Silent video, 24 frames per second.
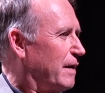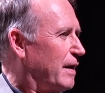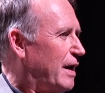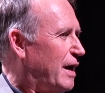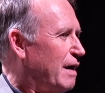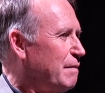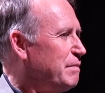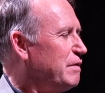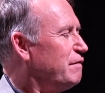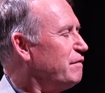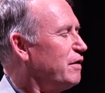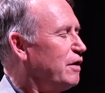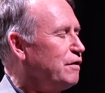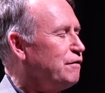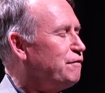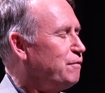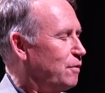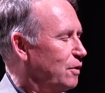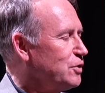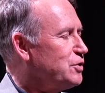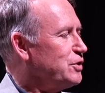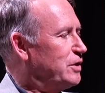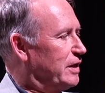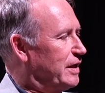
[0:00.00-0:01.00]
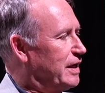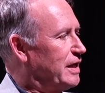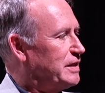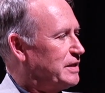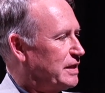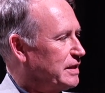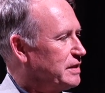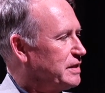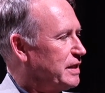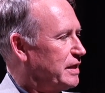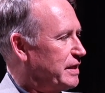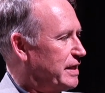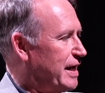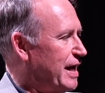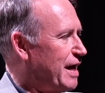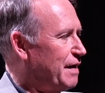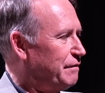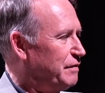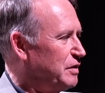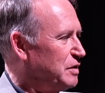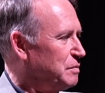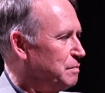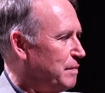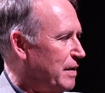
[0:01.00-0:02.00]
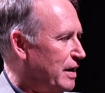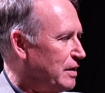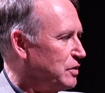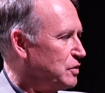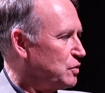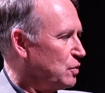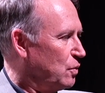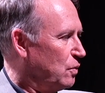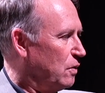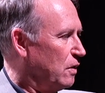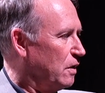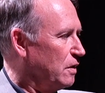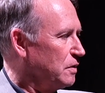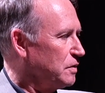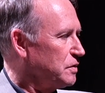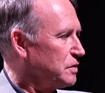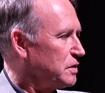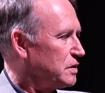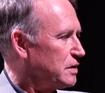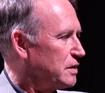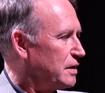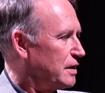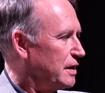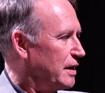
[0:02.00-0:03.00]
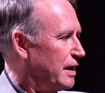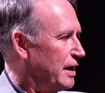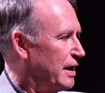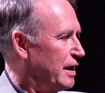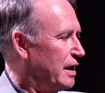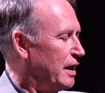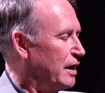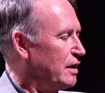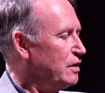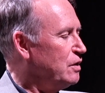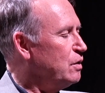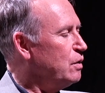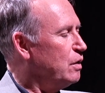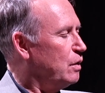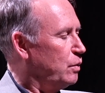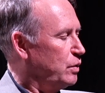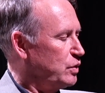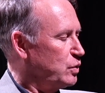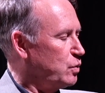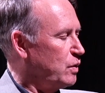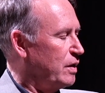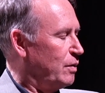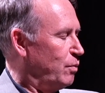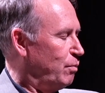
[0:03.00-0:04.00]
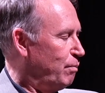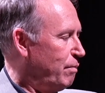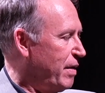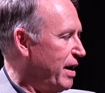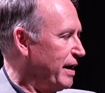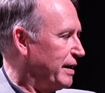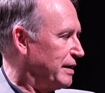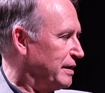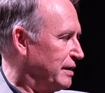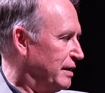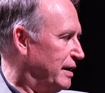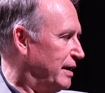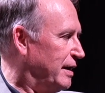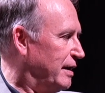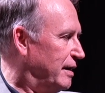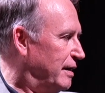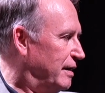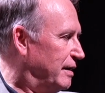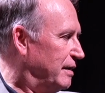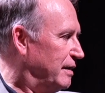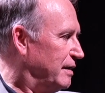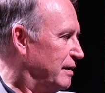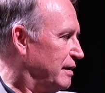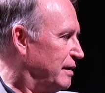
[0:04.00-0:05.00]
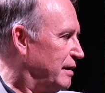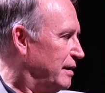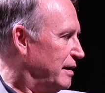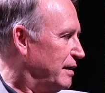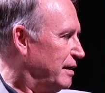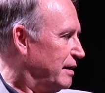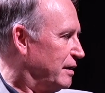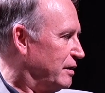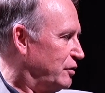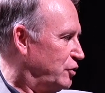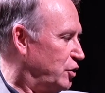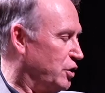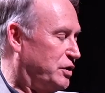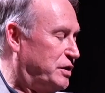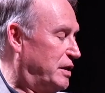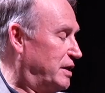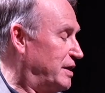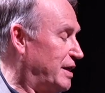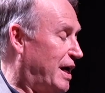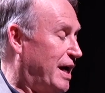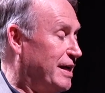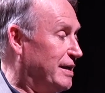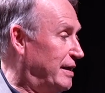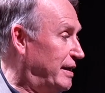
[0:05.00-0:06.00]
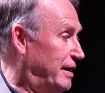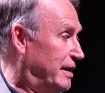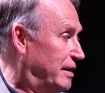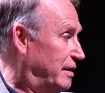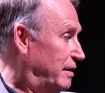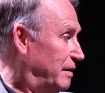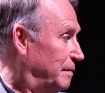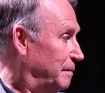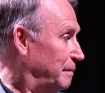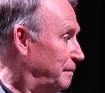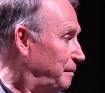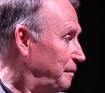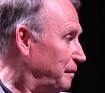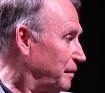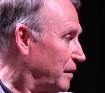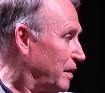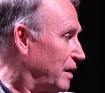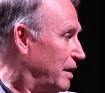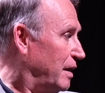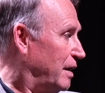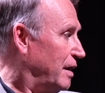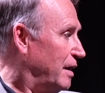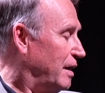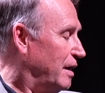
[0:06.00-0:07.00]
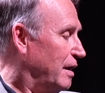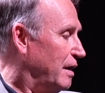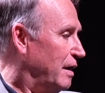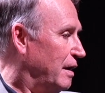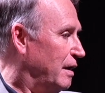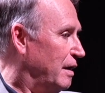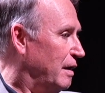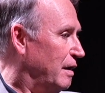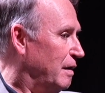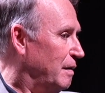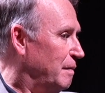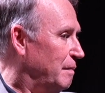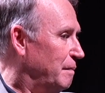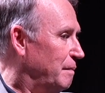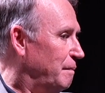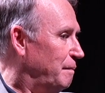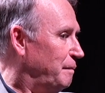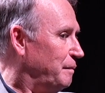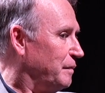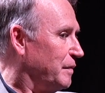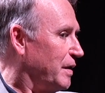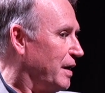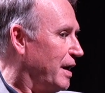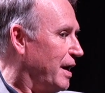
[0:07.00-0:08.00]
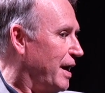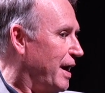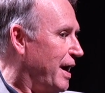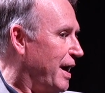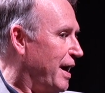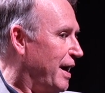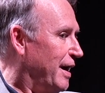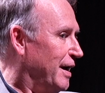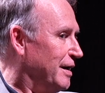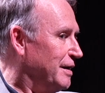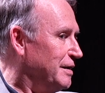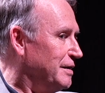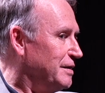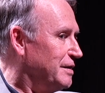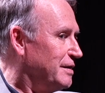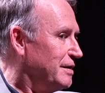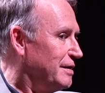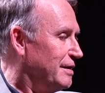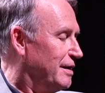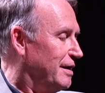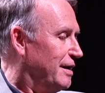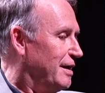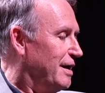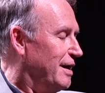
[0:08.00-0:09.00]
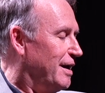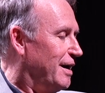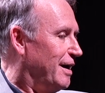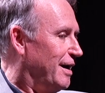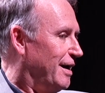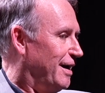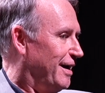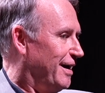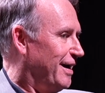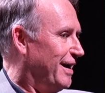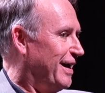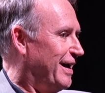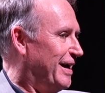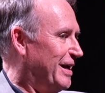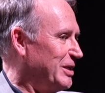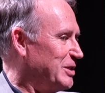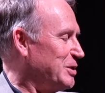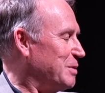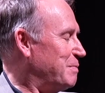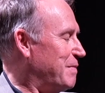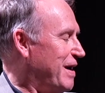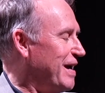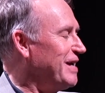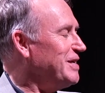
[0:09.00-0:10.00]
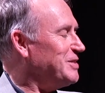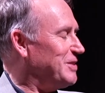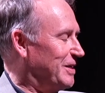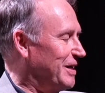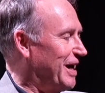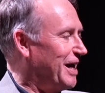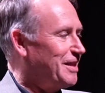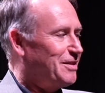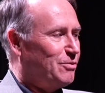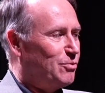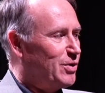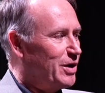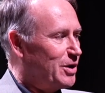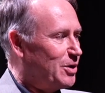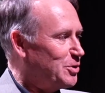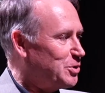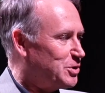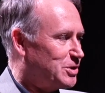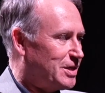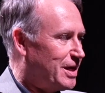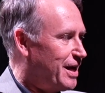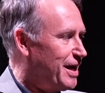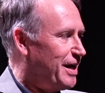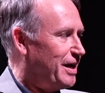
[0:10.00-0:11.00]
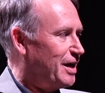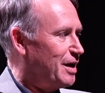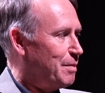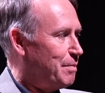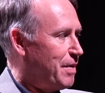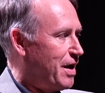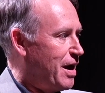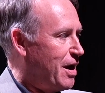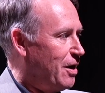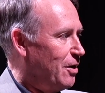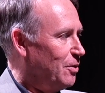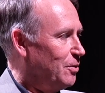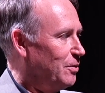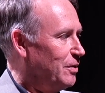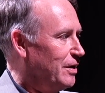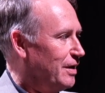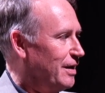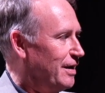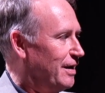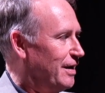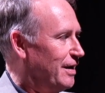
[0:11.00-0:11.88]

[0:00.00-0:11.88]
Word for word: I've been very fortunate, as I said, to have these mentors, and I knew it was what Mike needed, just as I needed them. Um, and, and it's amazing I, what you're saying about